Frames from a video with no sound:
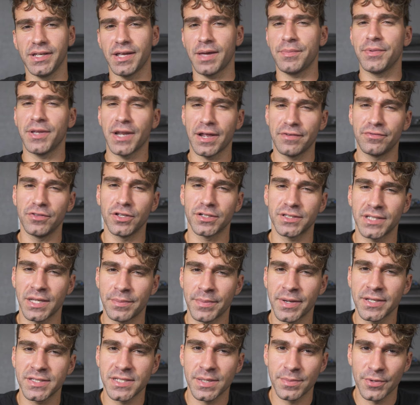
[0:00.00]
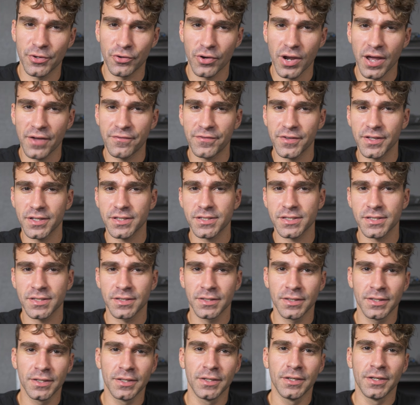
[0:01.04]
I mean, I've looked at my demographics.
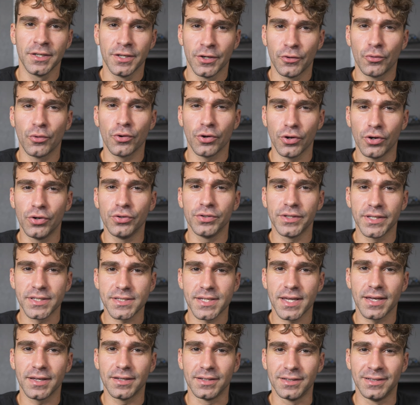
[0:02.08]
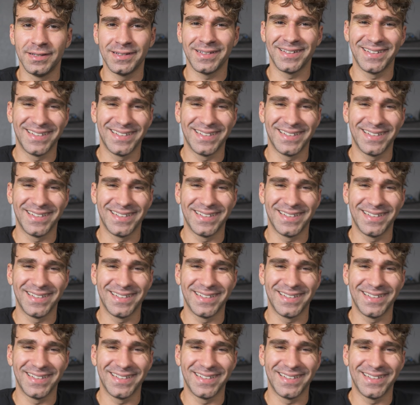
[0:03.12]
We're old as hell.